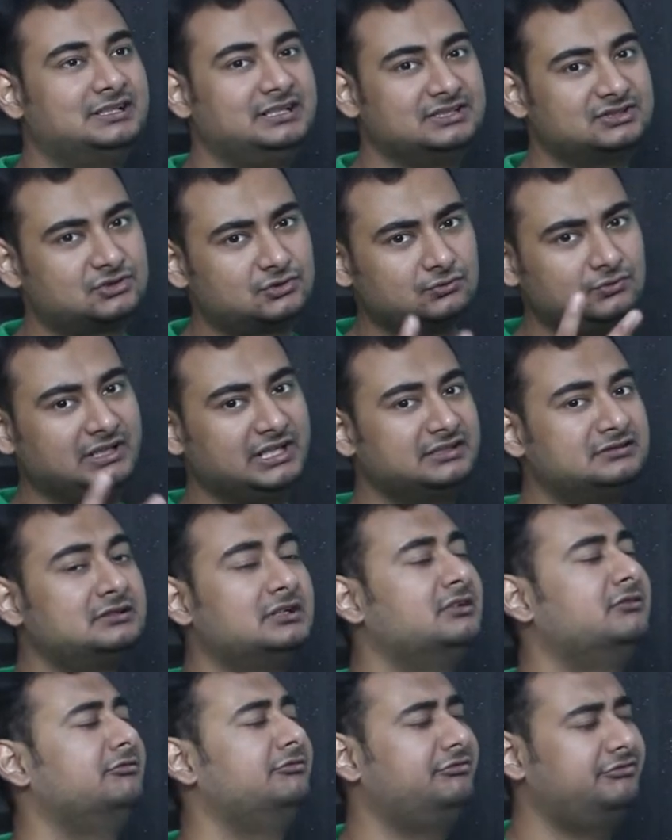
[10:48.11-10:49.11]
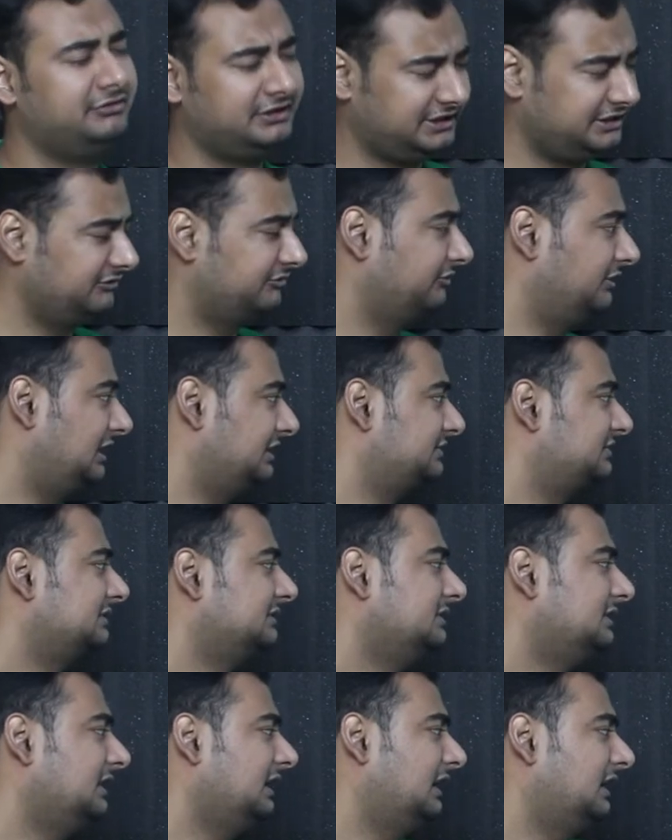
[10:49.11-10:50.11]
It's two lane, very fast.
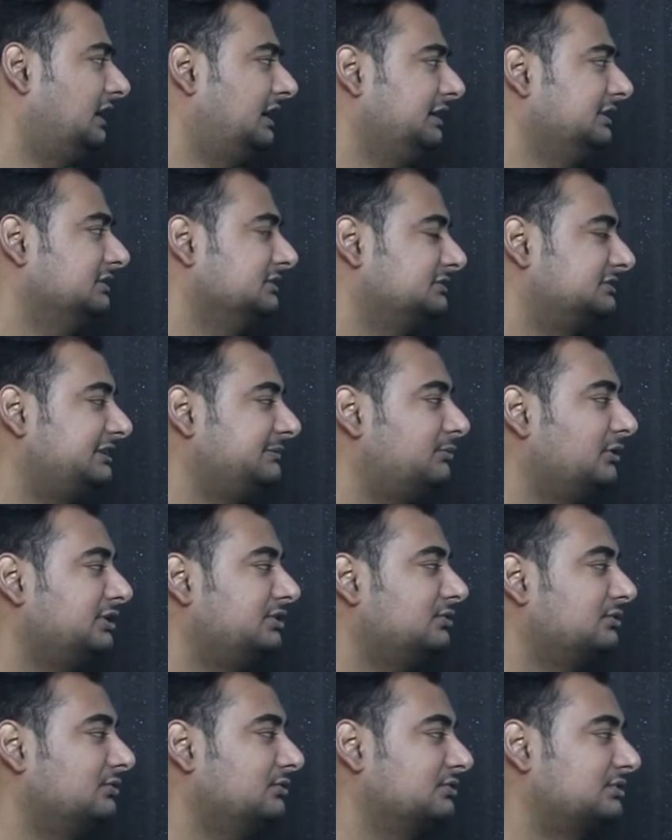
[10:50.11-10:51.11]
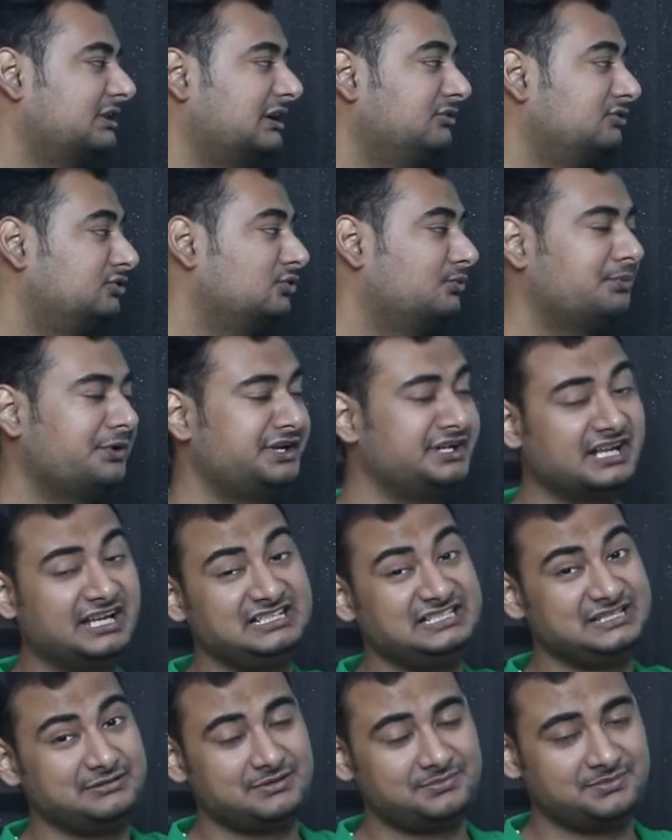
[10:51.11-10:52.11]
And 3.0 goes around 2.9
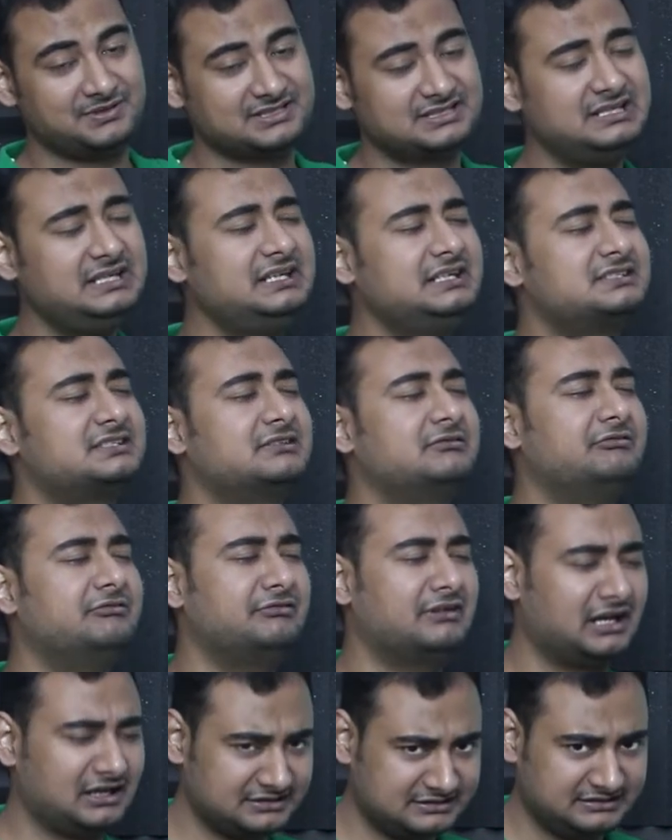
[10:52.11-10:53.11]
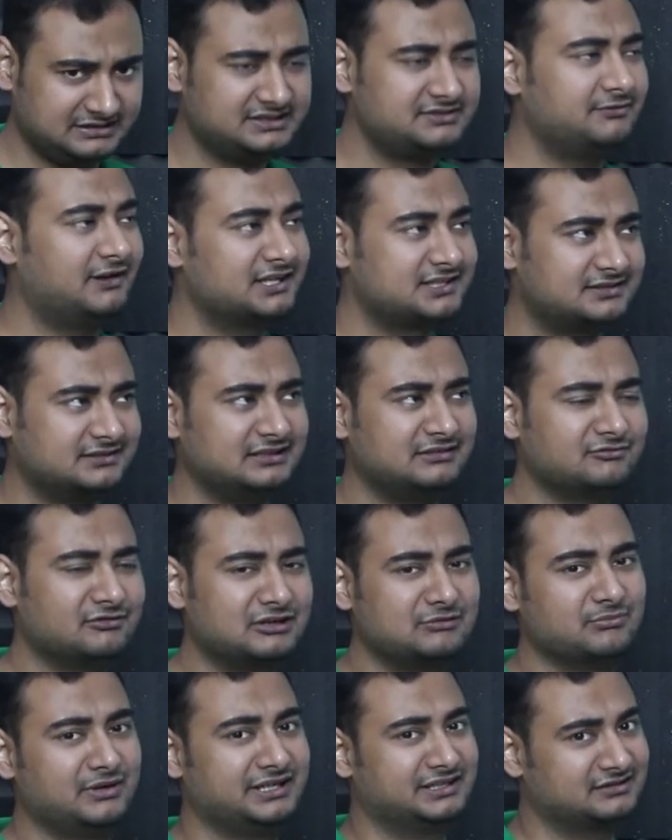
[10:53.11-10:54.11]
Gbps. It's fast. It's faster than
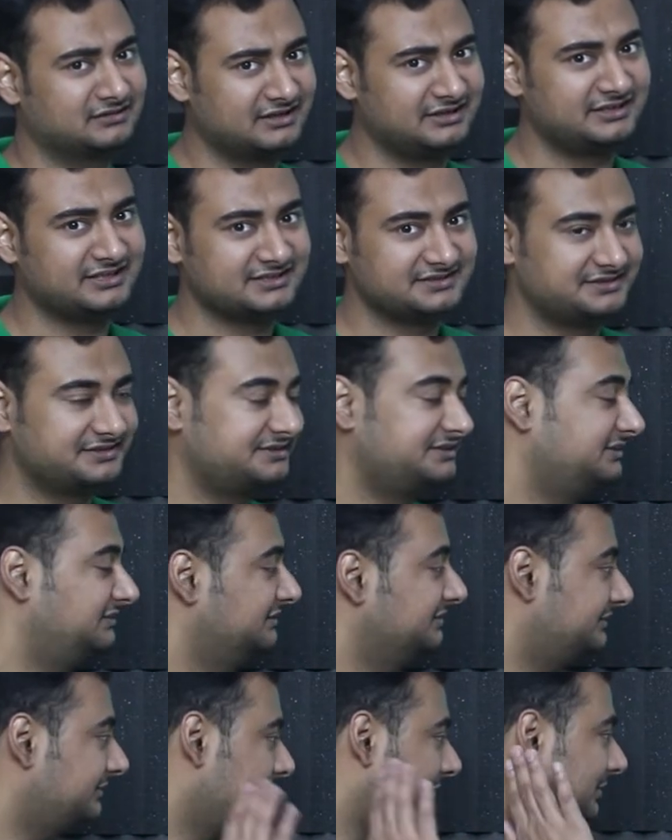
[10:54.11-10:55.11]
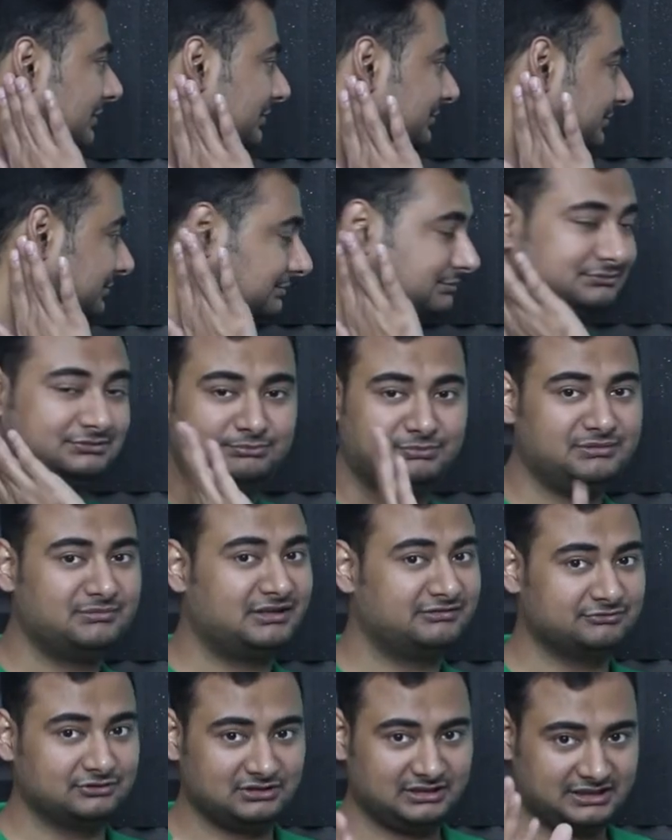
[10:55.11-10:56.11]
what my current SSD does. So be
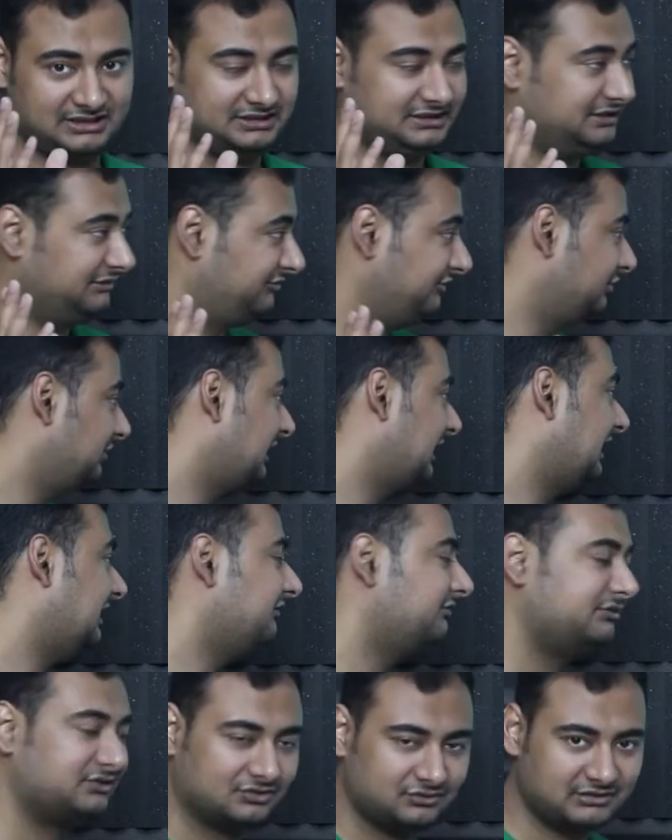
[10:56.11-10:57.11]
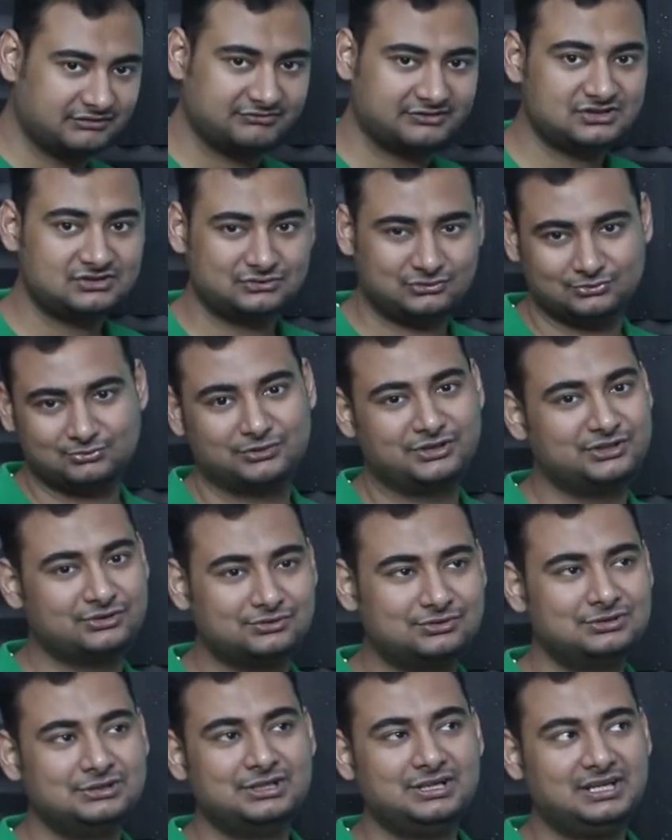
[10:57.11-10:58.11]
mindful, like if you have UFS
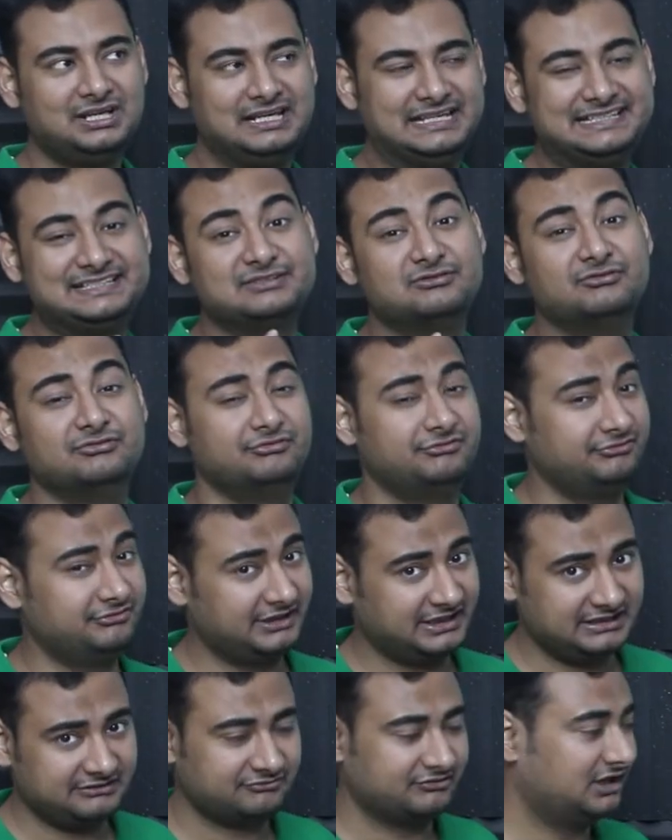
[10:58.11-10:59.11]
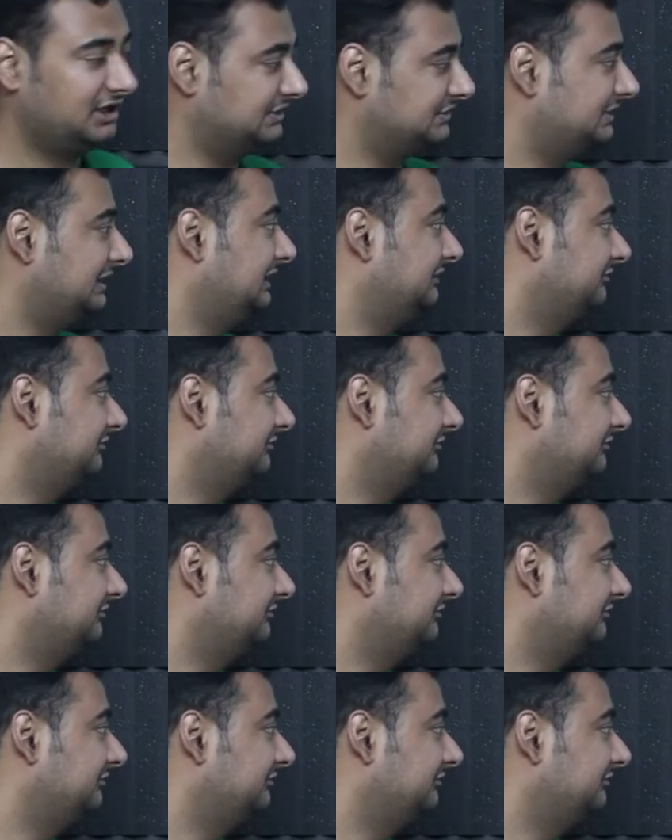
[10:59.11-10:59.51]
2.0, it's very fast.